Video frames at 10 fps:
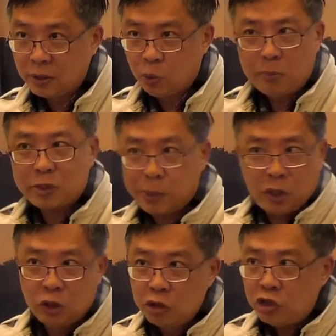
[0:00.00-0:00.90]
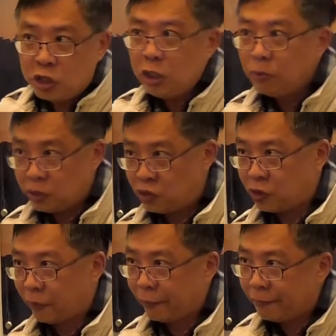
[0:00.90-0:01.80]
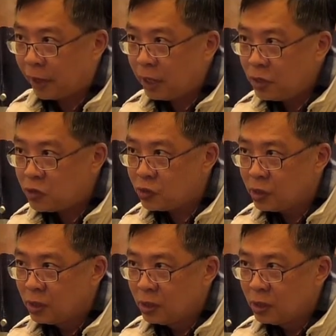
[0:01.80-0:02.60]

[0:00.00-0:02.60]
we must be good stewards of the funds.